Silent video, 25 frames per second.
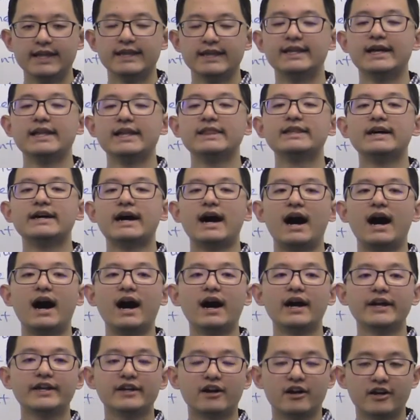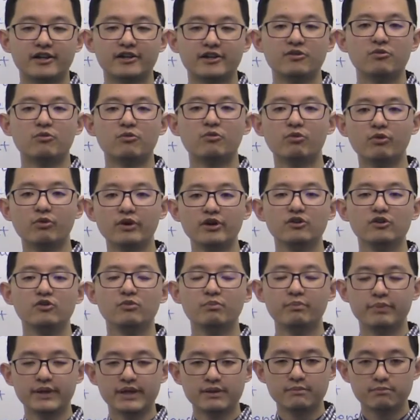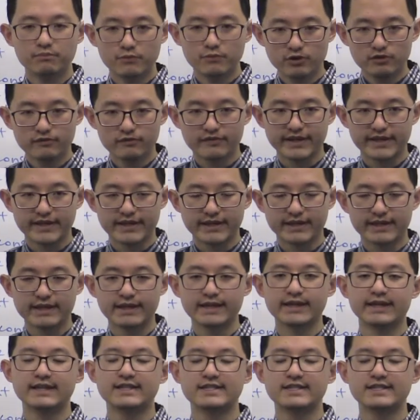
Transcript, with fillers: then the ion will be moving